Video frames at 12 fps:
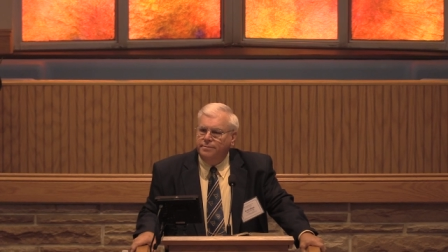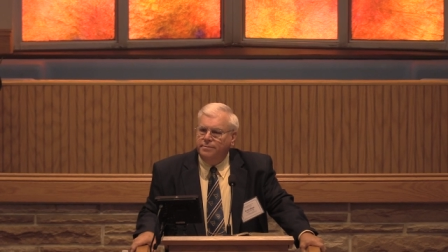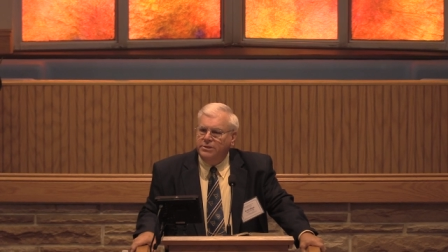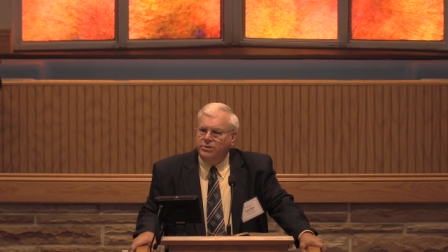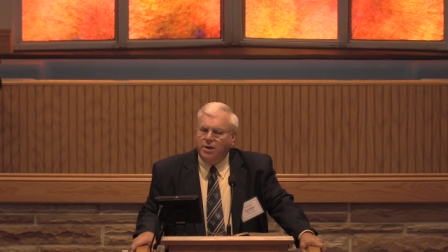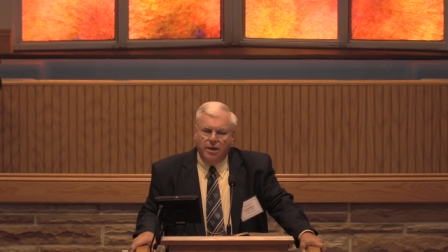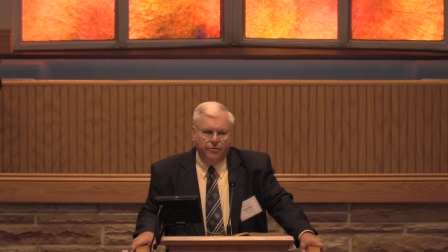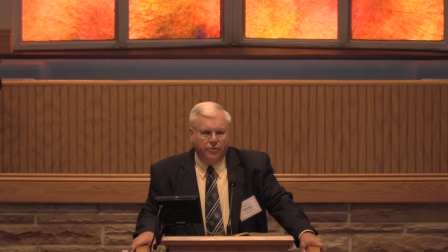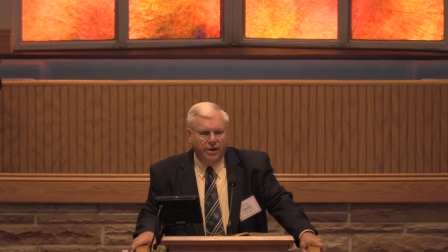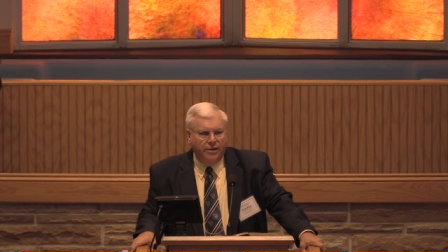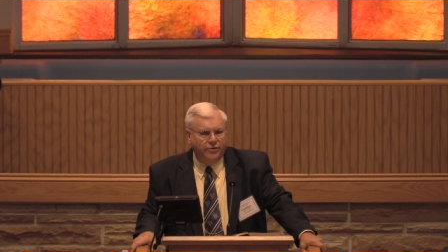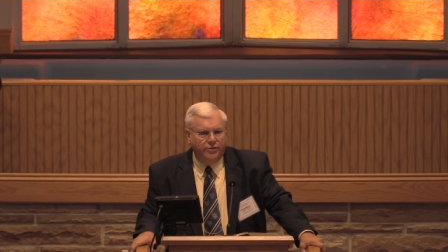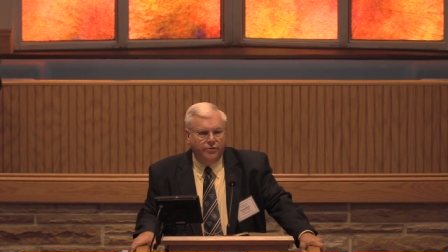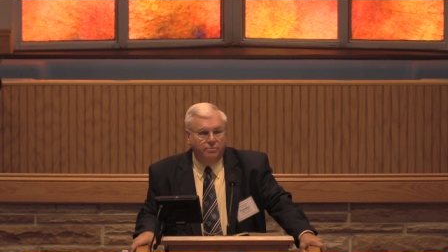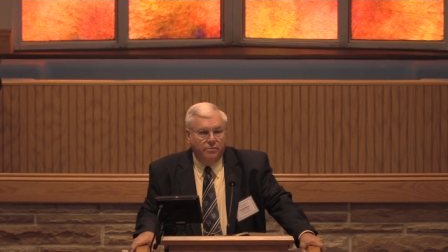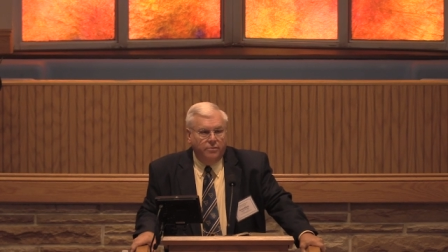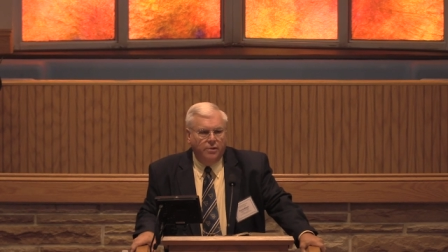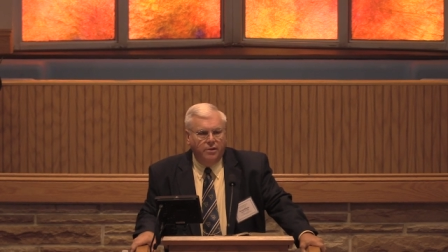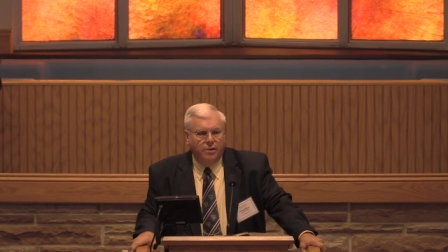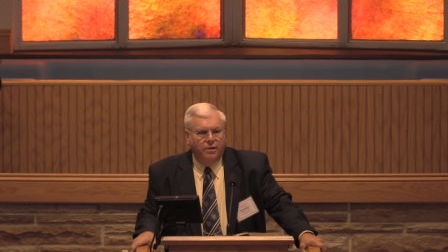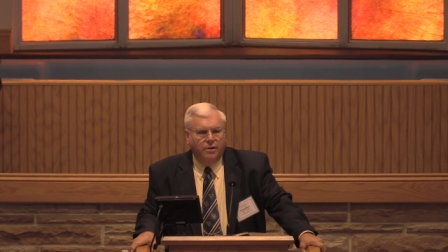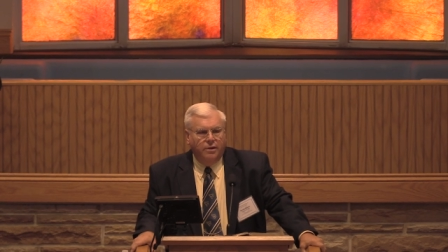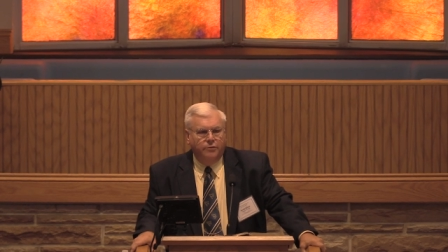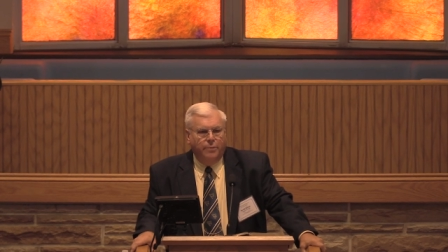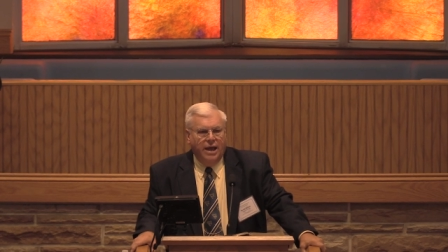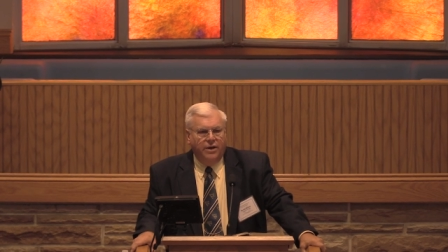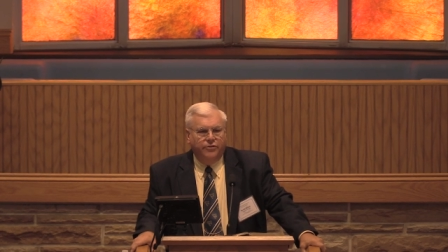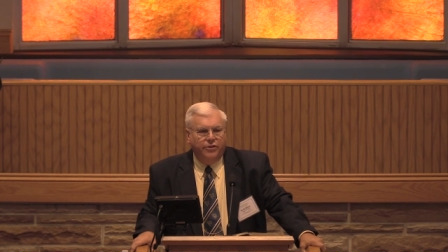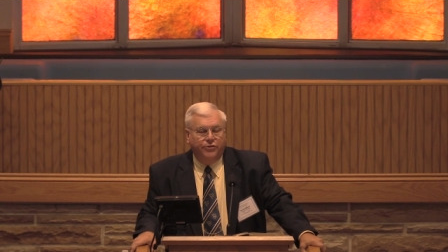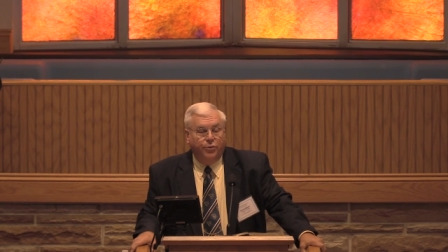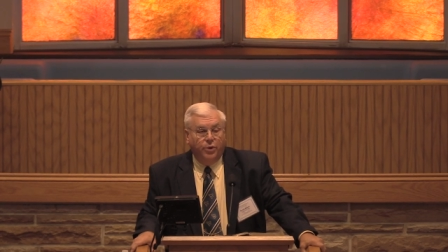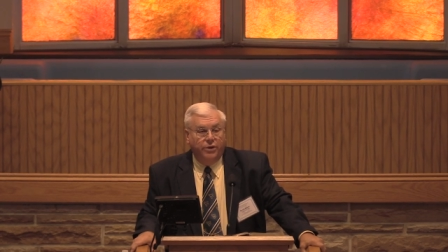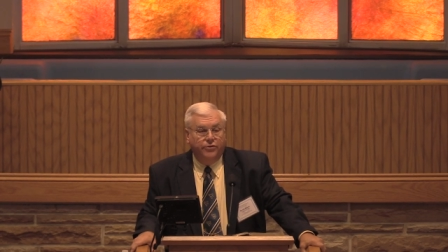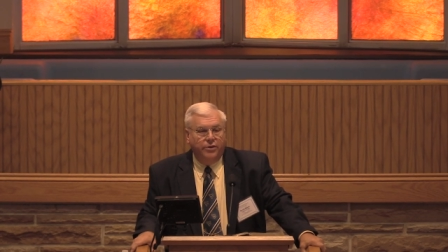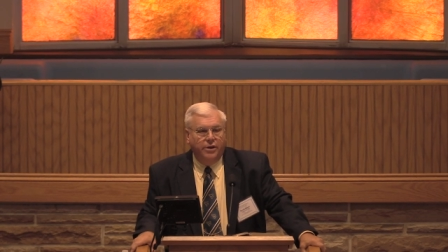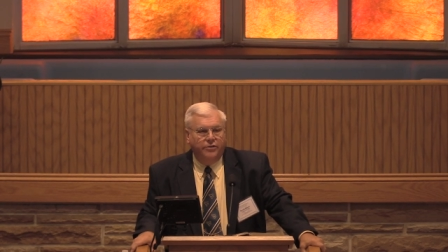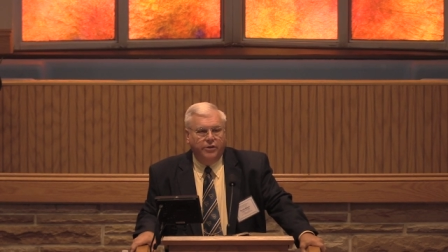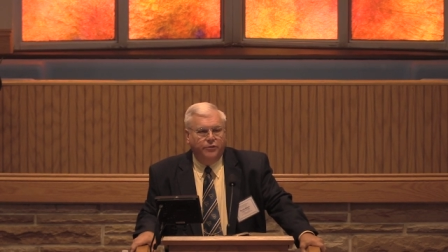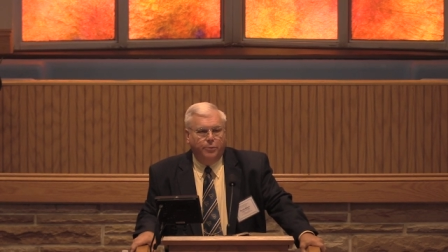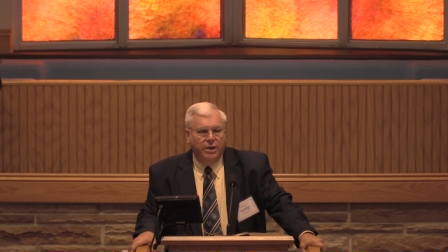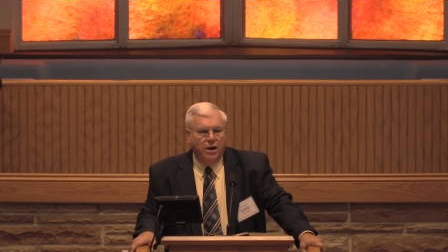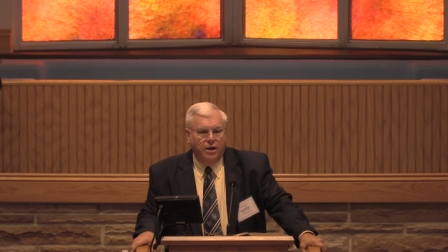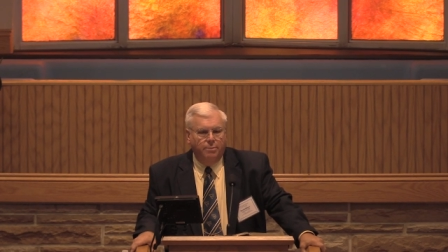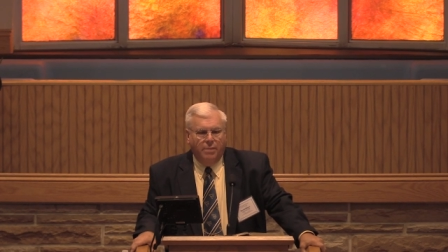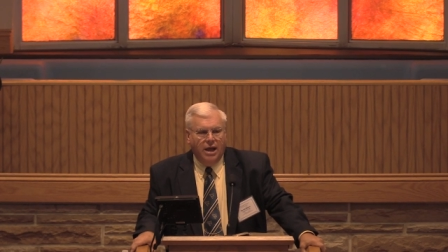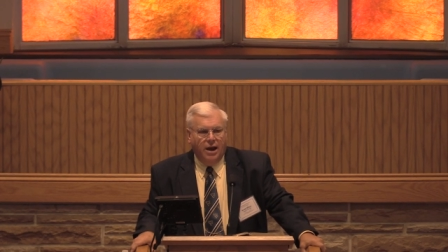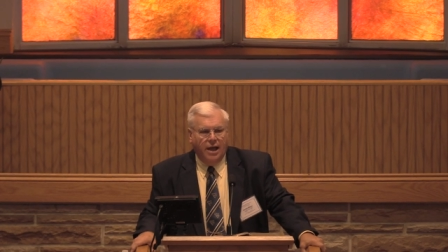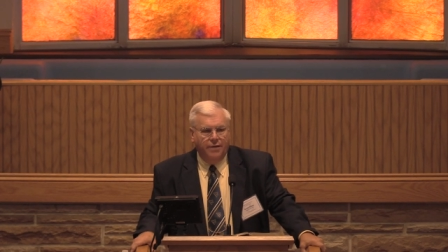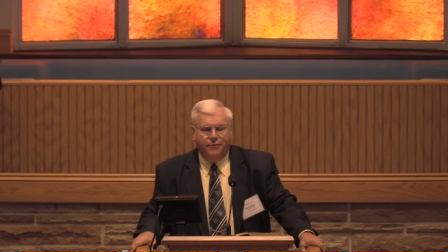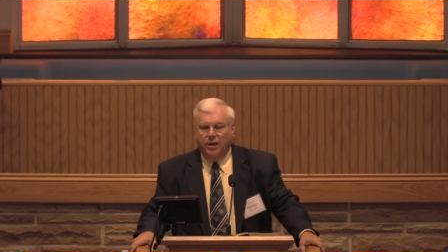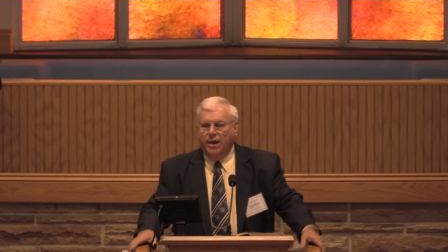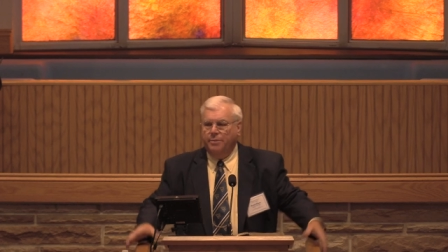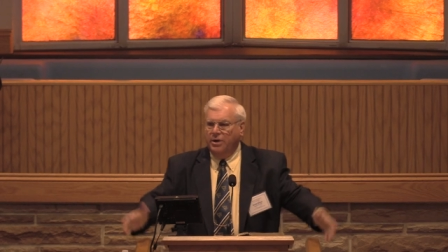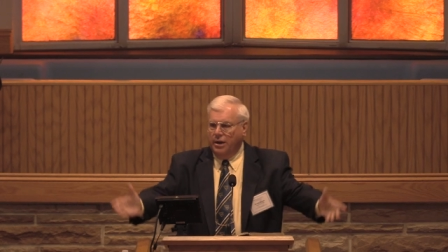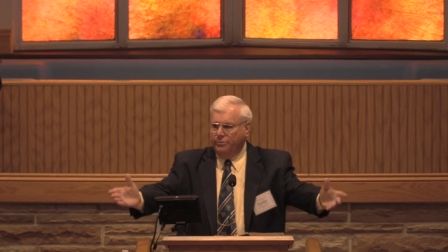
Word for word: This country is as, as bad a situation as it's been in my lifetime,